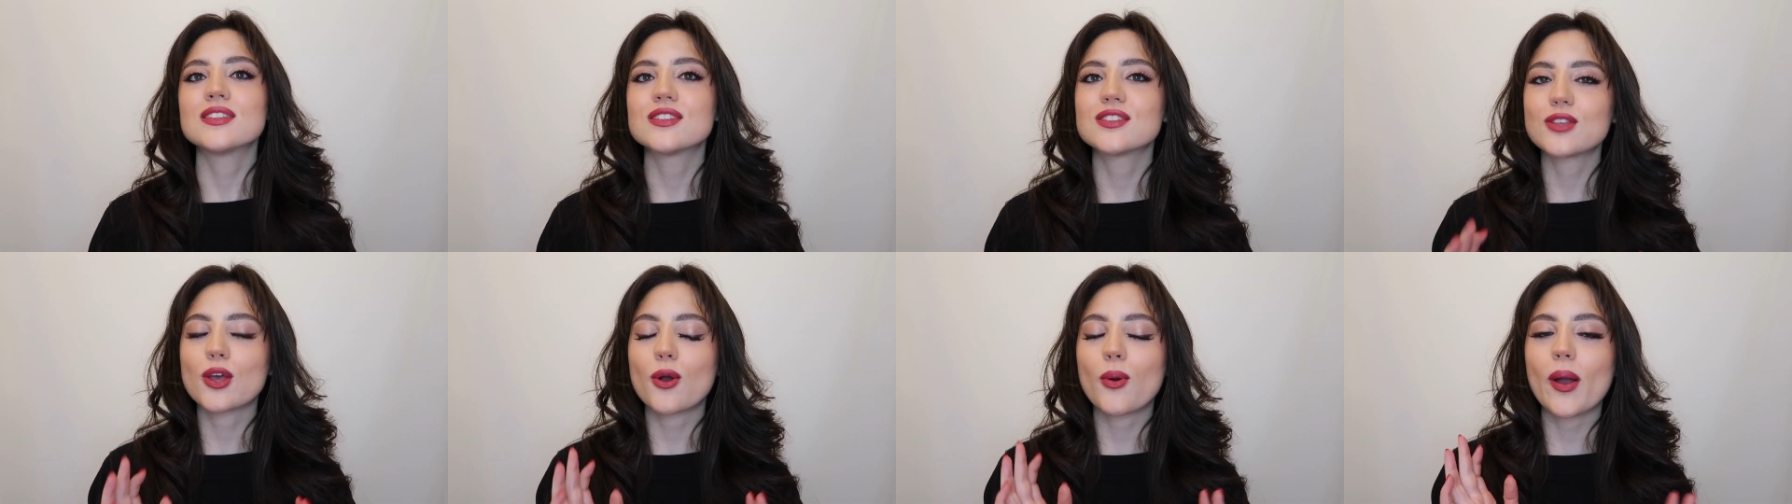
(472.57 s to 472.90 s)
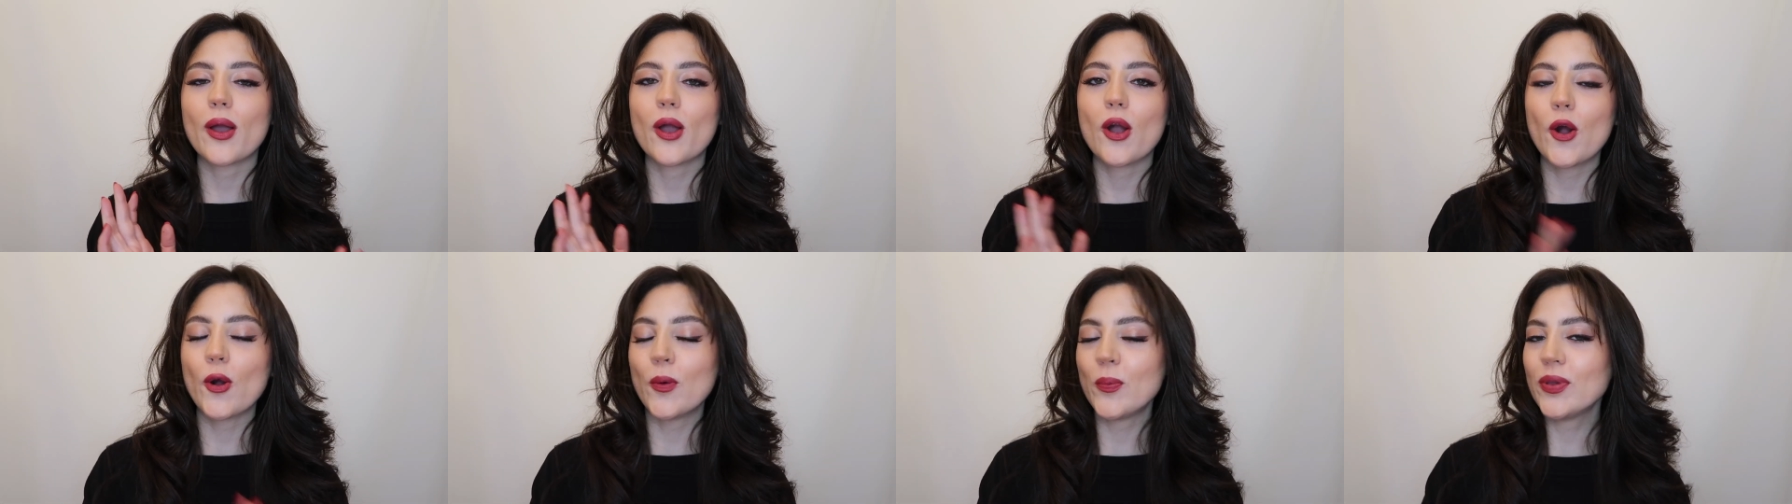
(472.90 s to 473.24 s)
So
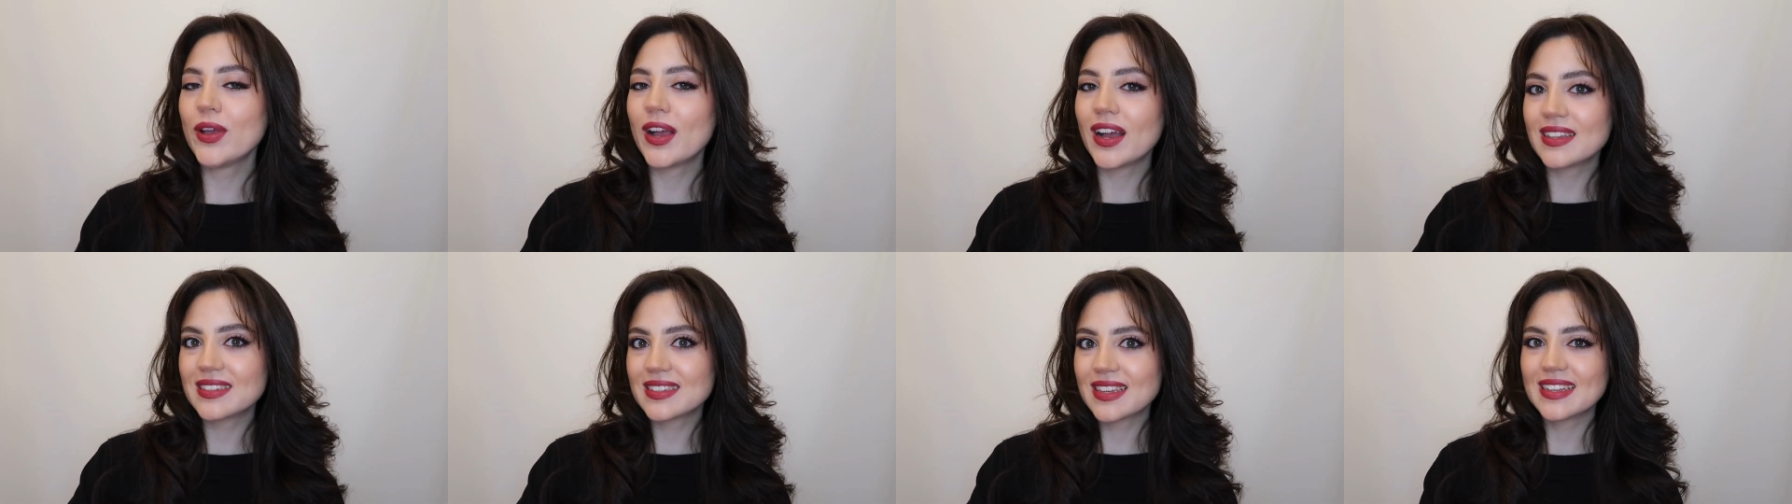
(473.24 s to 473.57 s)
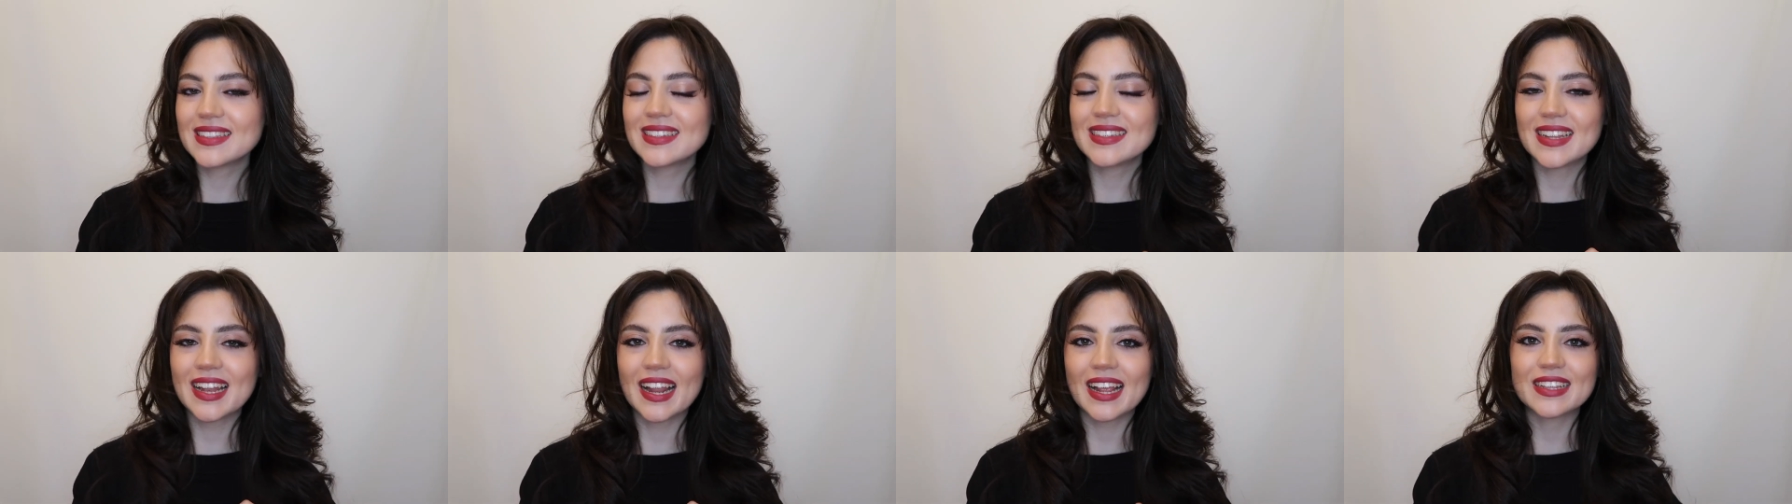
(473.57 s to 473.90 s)
I hope you guys
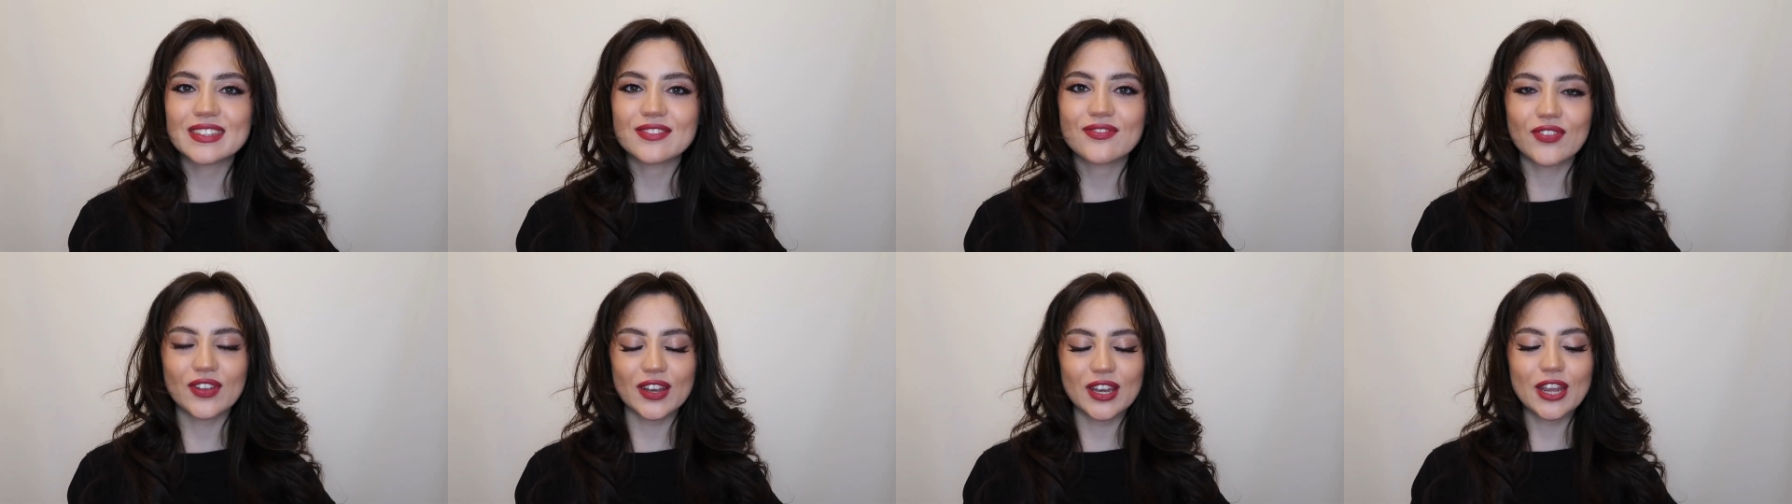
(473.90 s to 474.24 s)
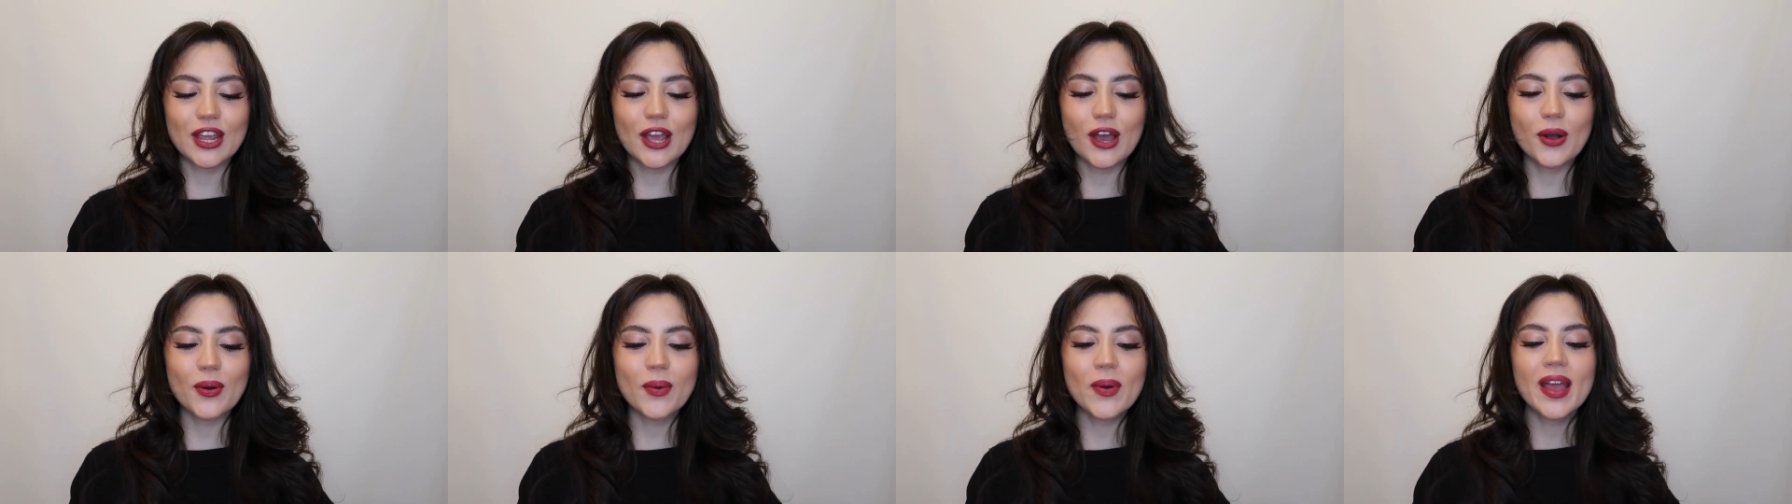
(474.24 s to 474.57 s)
liked today's
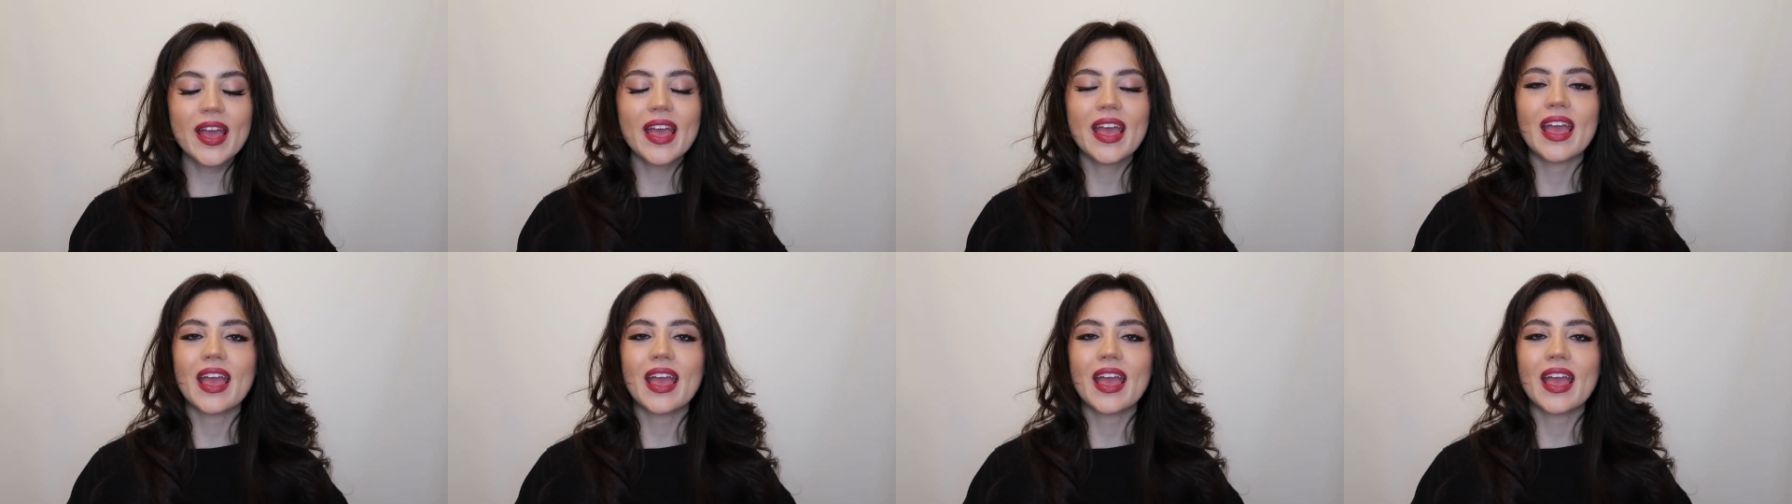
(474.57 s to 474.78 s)
video.